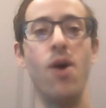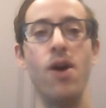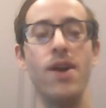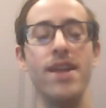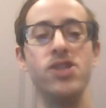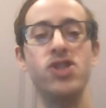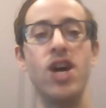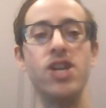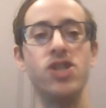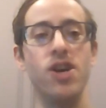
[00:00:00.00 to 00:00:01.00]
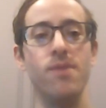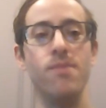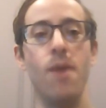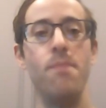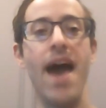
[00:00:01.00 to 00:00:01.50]
are in such
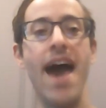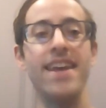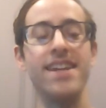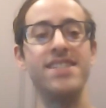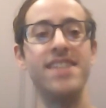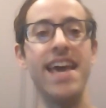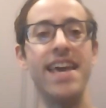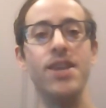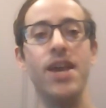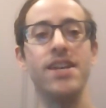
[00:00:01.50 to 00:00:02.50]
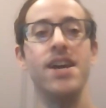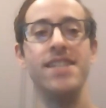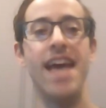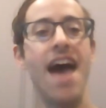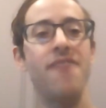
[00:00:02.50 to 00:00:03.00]
a panic state, and like
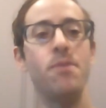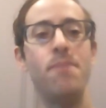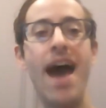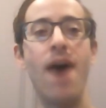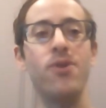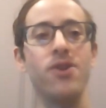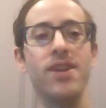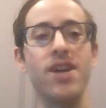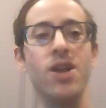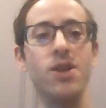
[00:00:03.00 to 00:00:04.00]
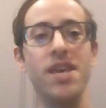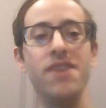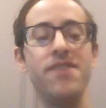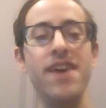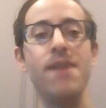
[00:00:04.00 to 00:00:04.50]
to have the power to like
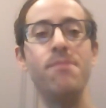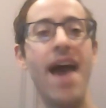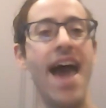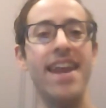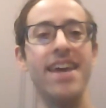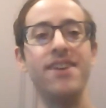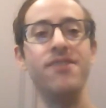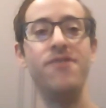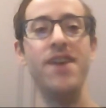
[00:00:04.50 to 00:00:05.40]
alleviate panic and